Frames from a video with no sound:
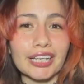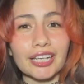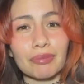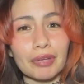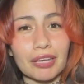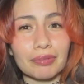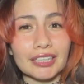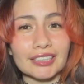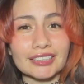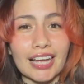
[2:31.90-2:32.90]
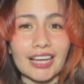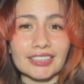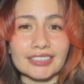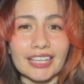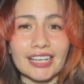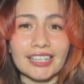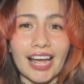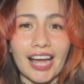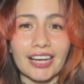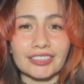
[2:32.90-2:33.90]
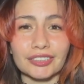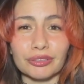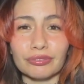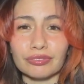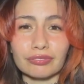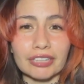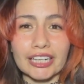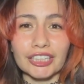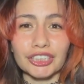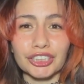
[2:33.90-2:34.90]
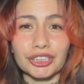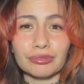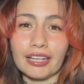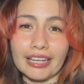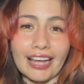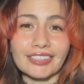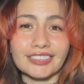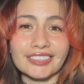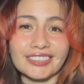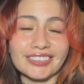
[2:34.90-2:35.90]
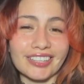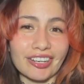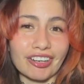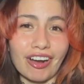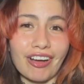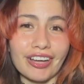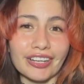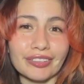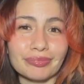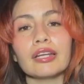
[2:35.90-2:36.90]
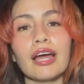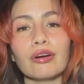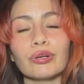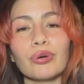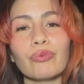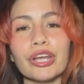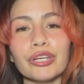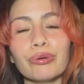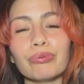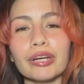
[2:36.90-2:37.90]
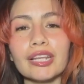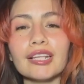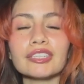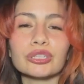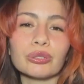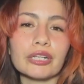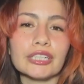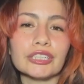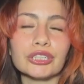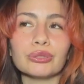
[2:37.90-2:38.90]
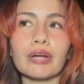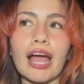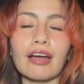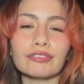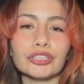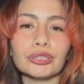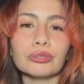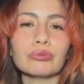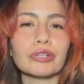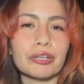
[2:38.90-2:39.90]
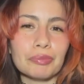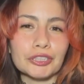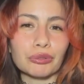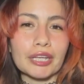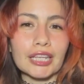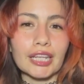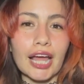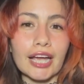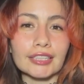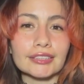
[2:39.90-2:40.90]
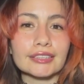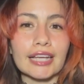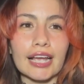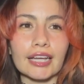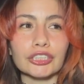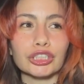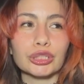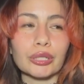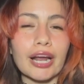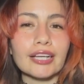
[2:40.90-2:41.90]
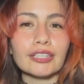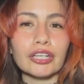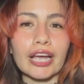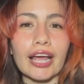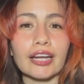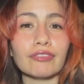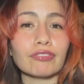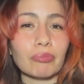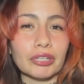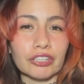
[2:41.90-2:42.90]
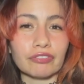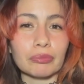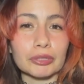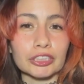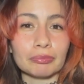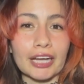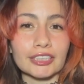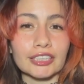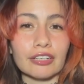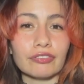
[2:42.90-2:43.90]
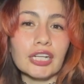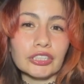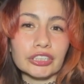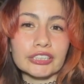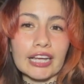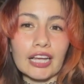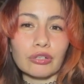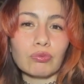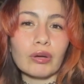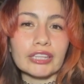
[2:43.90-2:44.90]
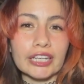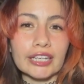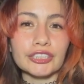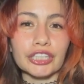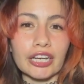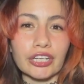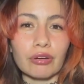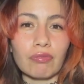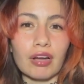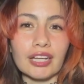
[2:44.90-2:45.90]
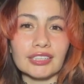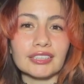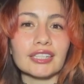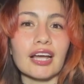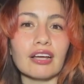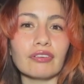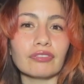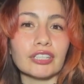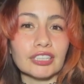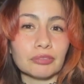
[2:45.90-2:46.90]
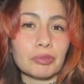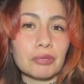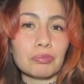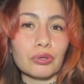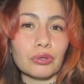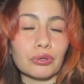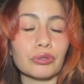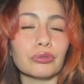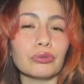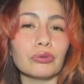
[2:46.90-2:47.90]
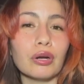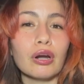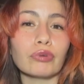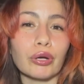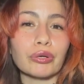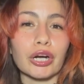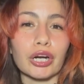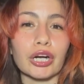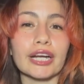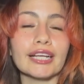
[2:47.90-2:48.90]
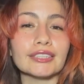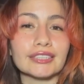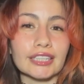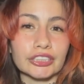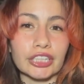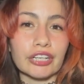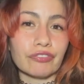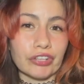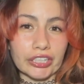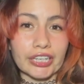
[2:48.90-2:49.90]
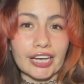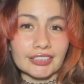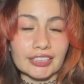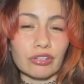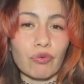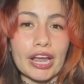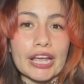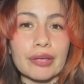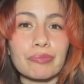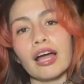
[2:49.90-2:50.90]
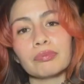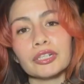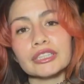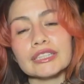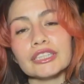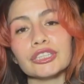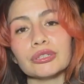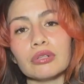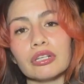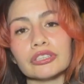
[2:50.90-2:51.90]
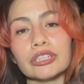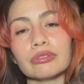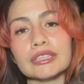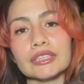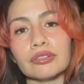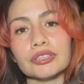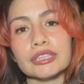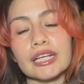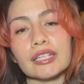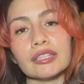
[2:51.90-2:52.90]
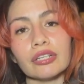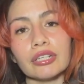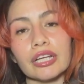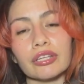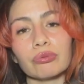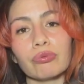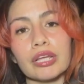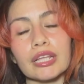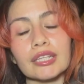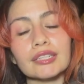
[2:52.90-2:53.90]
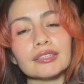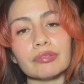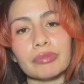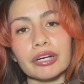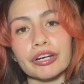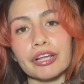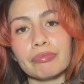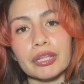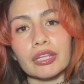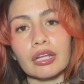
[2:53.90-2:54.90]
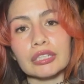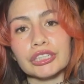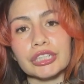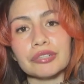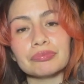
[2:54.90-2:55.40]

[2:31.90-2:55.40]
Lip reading: eating babies as an act of rage against their god. Now, when you read these stories, you have to read between the lines and try and look at it from a different perspective. Understand what the agenda was of these people who wrote her in such a villainizing way. I personally do also associate Lilith with Sumerian mythology.